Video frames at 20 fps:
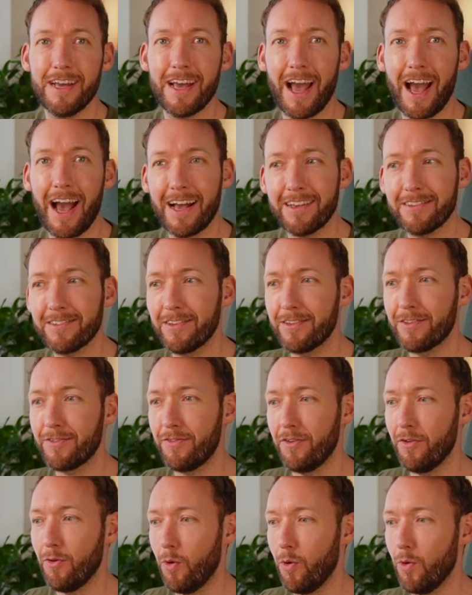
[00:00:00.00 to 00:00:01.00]
has its
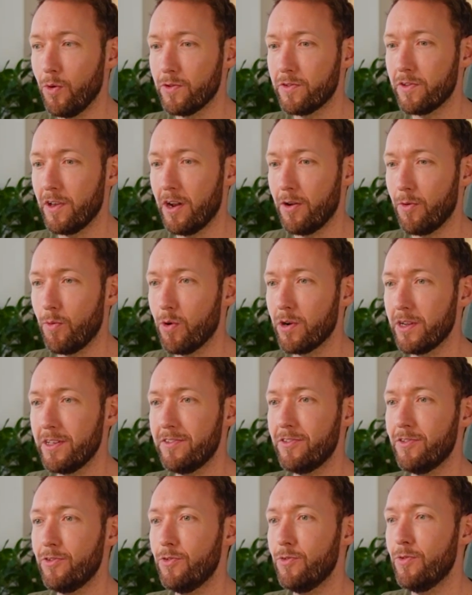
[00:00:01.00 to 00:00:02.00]
flaws and I wanted
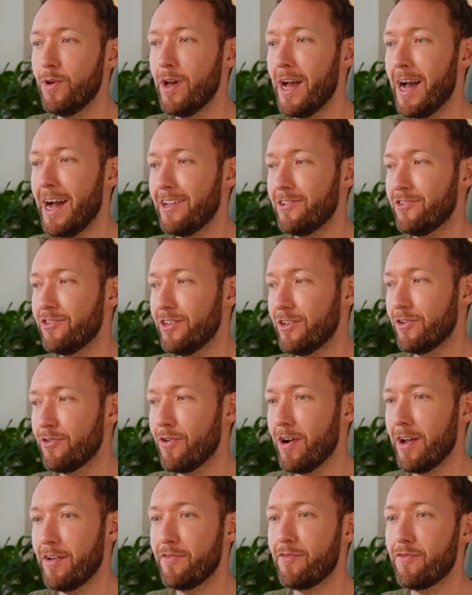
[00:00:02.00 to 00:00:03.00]
to actually
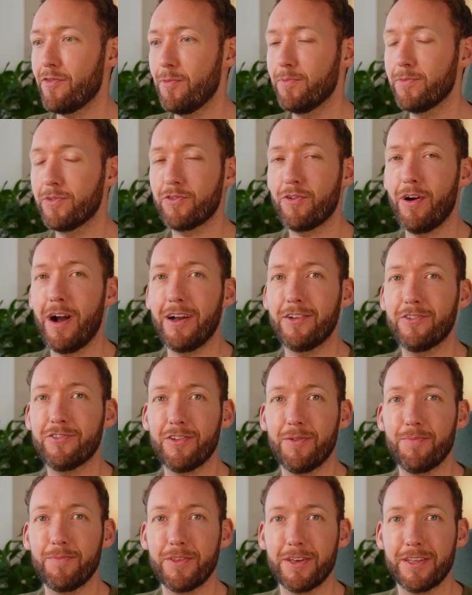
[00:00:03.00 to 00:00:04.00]
create from scratch
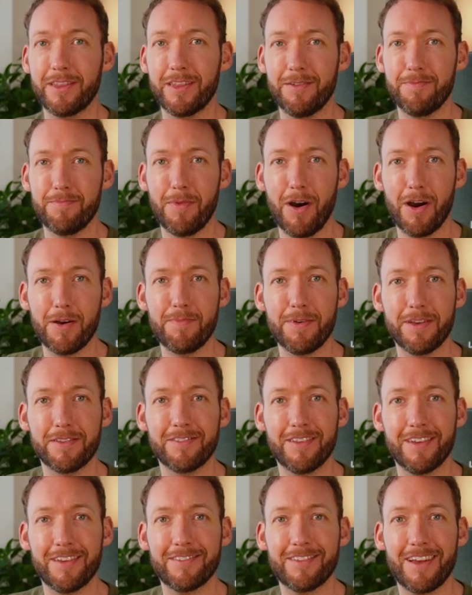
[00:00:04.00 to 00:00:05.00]
something that my
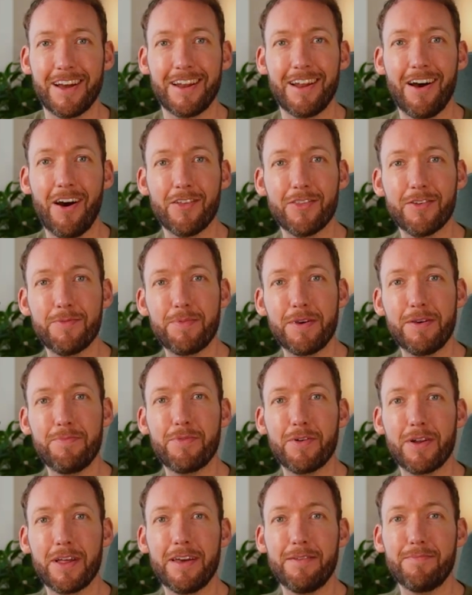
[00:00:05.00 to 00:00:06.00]
business and other
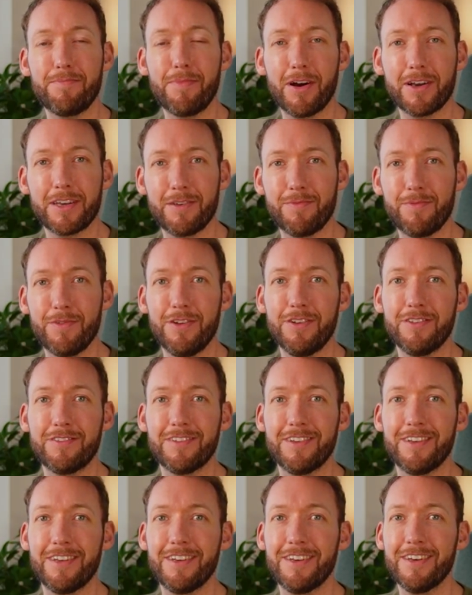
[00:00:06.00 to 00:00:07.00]
people in my
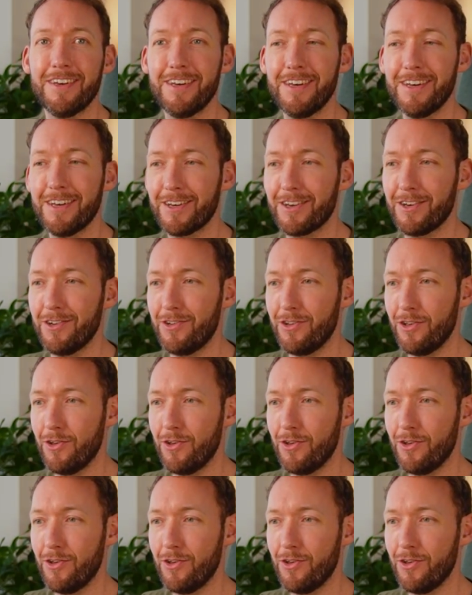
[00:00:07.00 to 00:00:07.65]
community could